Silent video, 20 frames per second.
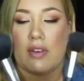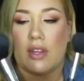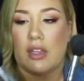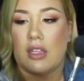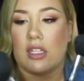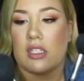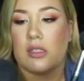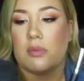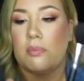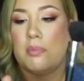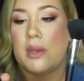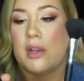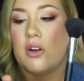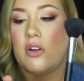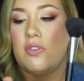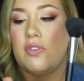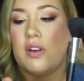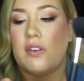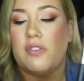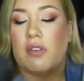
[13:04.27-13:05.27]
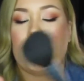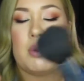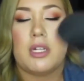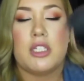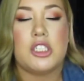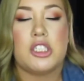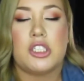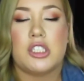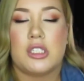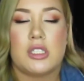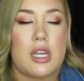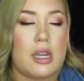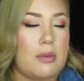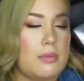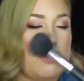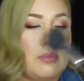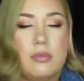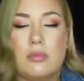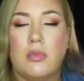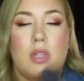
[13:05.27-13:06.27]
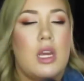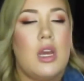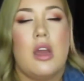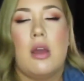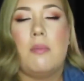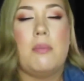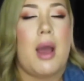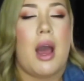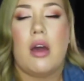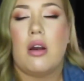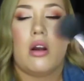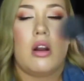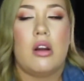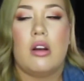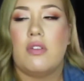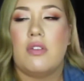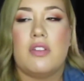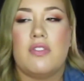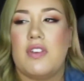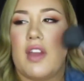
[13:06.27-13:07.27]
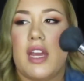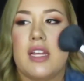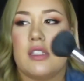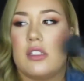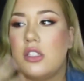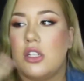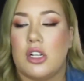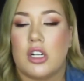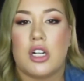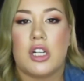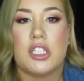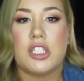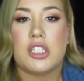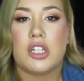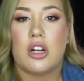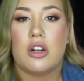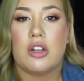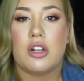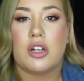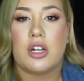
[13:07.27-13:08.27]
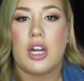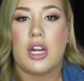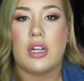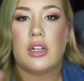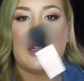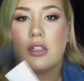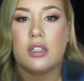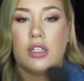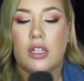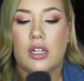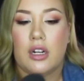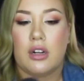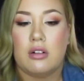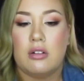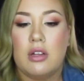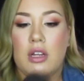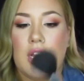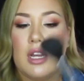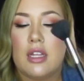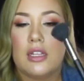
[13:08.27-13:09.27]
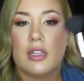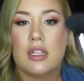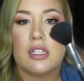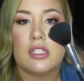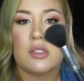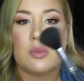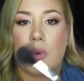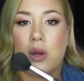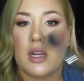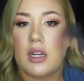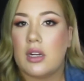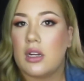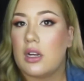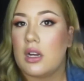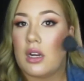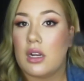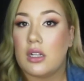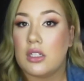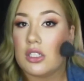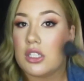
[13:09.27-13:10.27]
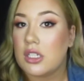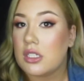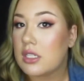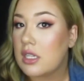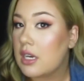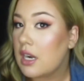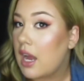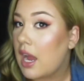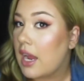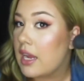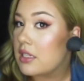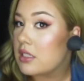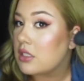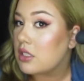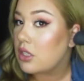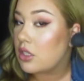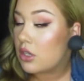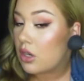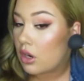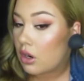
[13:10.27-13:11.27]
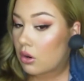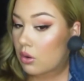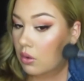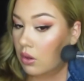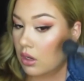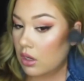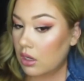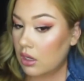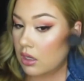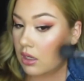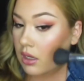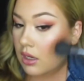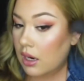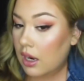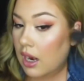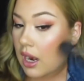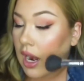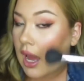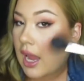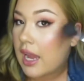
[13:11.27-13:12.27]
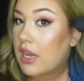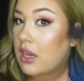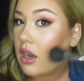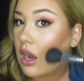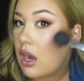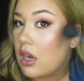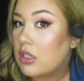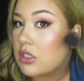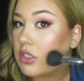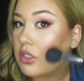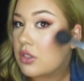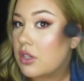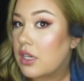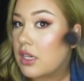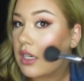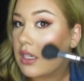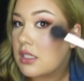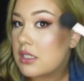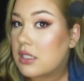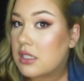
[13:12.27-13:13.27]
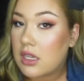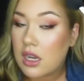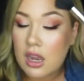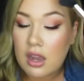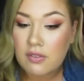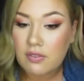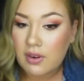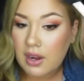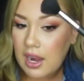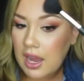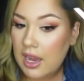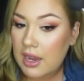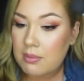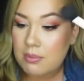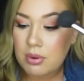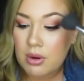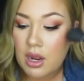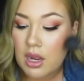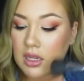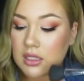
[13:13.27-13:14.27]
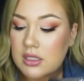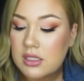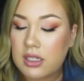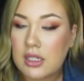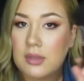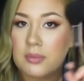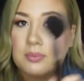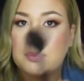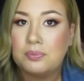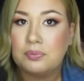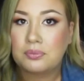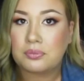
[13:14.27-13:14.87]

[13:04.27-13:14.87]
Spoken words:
it. This big old fluffy brush is just like powder all over the face. You're good to go. You're done, you know. This one, just a nice, you know, light contouring and stuff, light bronzing,